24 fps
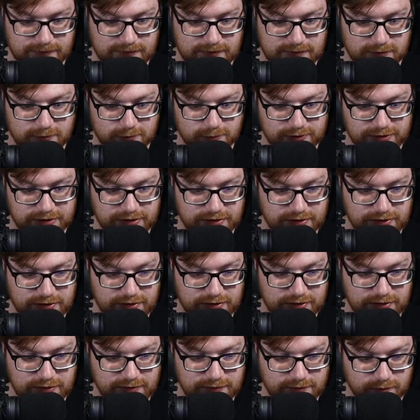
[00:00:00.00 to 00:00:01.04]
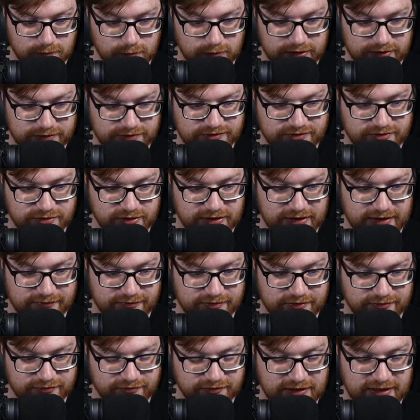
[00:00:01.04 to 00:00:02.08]
we what still have the
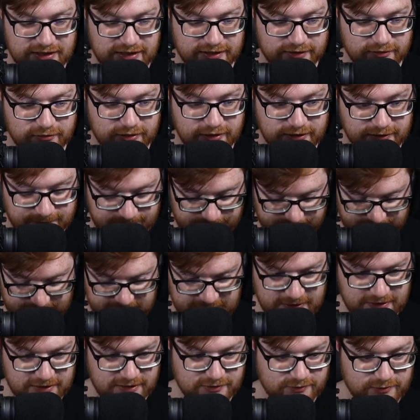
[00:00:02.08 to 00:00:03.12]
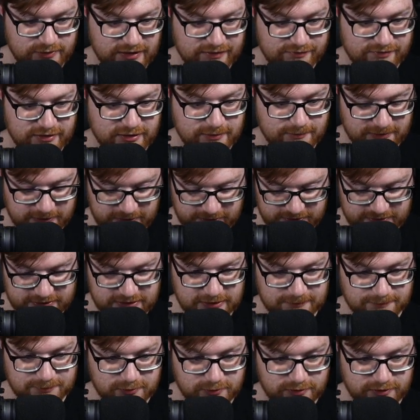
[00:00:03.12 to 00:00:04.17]
flag, right? Do I have that in my
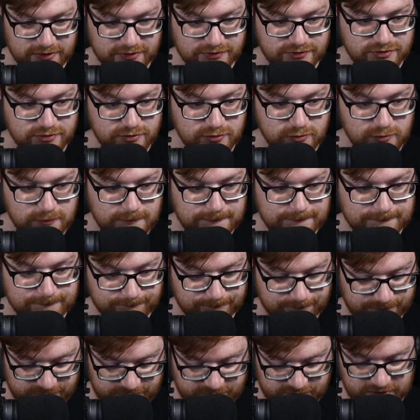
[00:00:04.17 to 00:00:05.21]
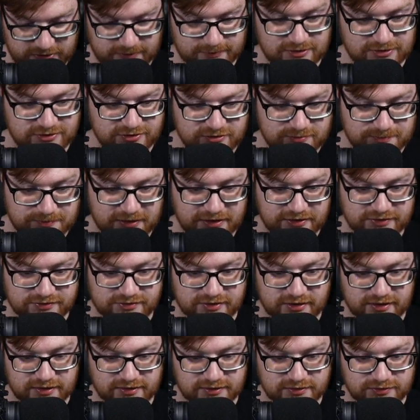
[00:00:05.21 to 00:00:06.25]
clipboard? I do. So let me just paste
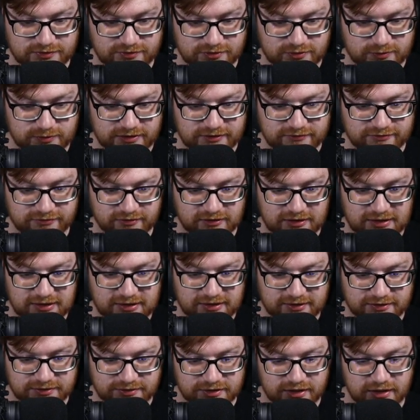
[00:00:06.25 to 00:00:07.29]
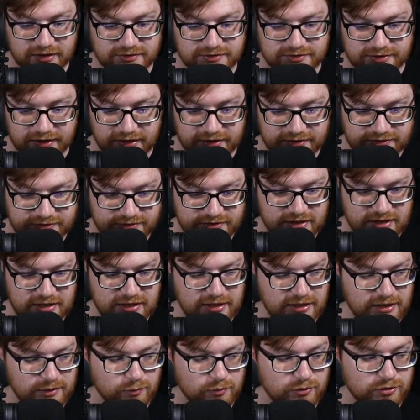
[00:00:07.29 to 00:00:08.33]
that into a flag.txt.
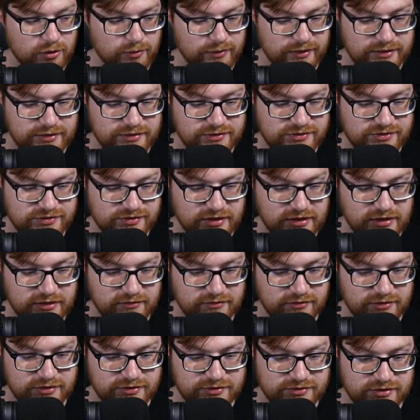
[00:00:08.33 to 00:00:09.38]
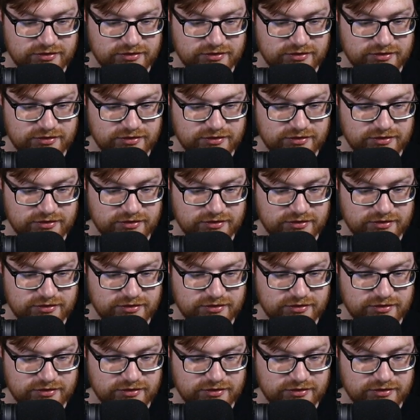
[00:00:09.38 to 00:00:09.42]
We'll go ahead and save this to